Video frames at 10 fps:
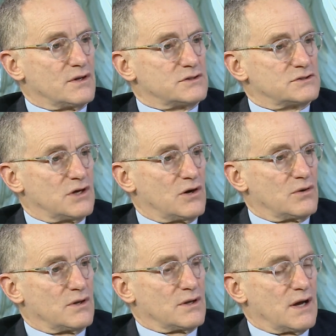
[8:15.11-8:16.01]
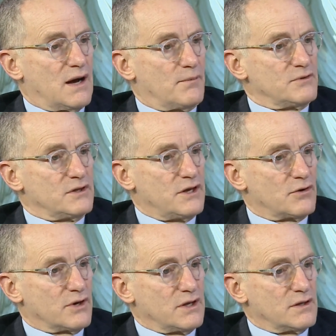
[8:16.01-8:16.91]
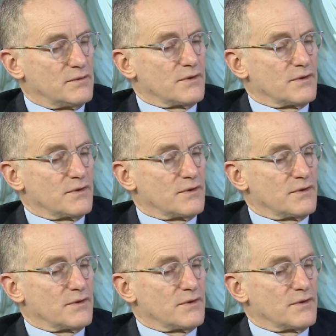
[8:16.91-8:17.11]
So I'm leery